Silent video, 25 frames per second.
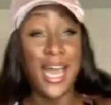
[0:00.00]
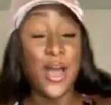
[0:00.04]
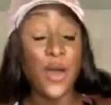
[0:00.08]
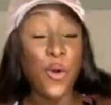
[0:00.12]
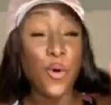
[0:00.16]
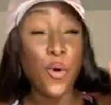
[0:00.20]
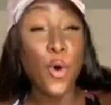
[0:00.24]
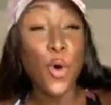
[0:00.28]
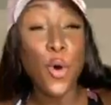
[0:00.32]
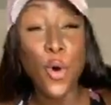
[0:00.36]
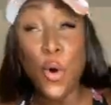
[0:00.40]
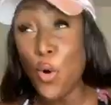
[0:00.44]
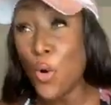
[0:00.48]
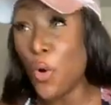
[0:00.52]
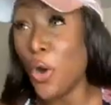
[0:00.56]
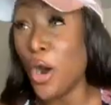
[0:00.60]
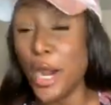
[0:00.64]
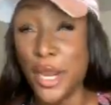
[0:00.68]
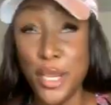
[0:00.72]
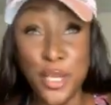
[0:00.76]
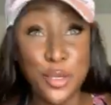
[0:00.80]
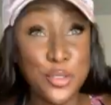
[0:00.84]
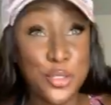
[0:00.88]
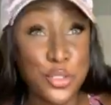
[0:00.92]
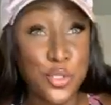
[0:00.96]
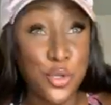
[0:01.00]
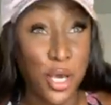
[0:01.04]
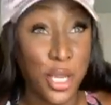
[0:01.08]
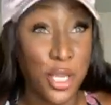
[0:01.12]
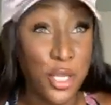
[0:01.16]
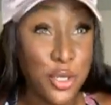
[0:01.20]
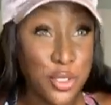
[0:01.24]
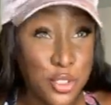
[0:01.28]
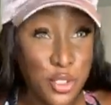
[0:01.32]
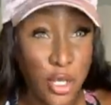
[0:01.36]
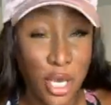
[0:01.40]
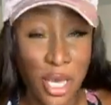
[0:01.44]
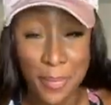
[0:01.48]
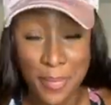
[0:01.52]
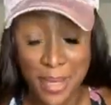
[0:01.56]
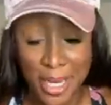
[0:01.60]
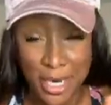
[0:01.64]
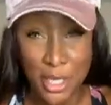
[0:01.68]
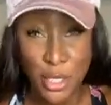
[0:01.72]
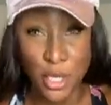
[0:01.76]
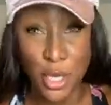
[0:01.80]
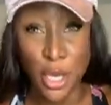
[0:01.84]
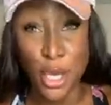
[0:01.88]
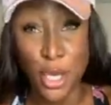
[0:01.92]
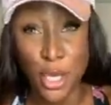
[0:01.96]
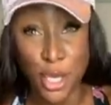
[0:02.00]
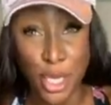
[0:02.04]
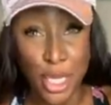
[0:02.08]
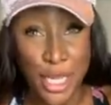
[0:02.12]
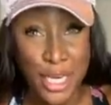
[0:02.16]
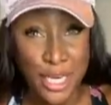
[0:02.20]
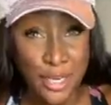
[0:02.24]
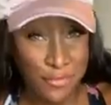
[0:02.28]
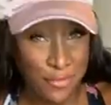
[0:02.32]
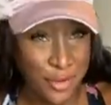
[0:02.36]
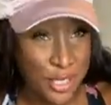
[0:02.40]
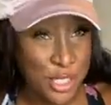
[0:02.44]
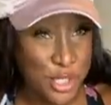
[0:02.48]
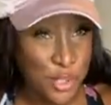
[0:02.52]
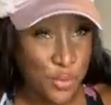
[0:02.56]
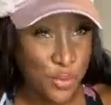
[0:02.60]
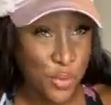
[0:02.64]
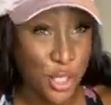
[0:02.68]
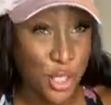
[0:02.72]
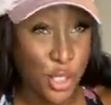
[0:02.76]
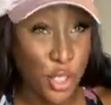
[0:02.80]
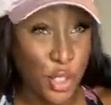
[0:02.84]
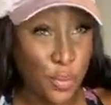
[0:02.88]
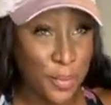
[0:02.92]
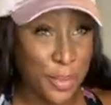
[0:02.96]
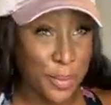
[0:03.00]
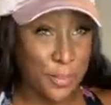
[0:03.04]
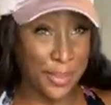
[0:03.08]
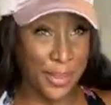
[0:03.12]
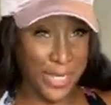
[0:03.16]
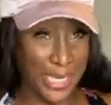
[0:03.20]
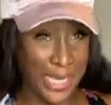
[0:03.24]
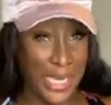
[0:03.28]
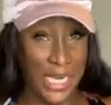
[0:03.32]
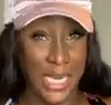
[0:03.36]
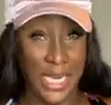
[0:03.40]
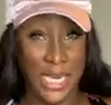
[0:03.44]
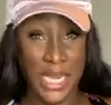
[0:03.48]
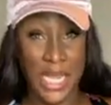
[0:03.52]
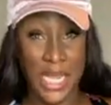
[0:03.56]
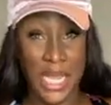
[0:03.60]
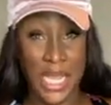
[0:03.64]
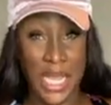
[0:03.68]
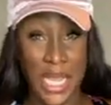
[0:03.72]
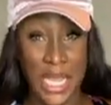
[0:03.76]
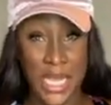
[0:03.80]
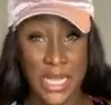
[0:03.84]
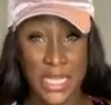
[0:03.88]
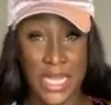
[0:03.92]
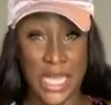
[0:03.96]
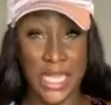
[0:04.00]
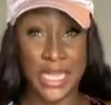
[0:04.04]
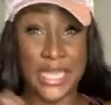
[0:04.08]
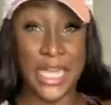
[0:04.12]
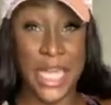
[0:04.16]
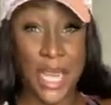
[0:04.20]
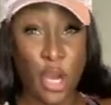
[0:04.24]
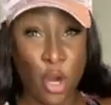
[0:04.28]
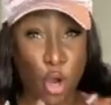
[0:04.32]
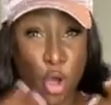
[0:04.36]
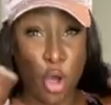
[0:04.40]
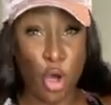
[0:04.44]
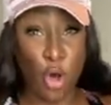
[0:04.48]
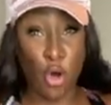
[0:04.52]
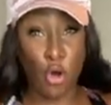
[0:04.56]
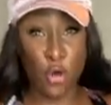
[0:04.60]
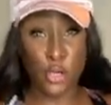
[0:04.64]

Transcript: Who are you you talk about an individual, a human being, that they're all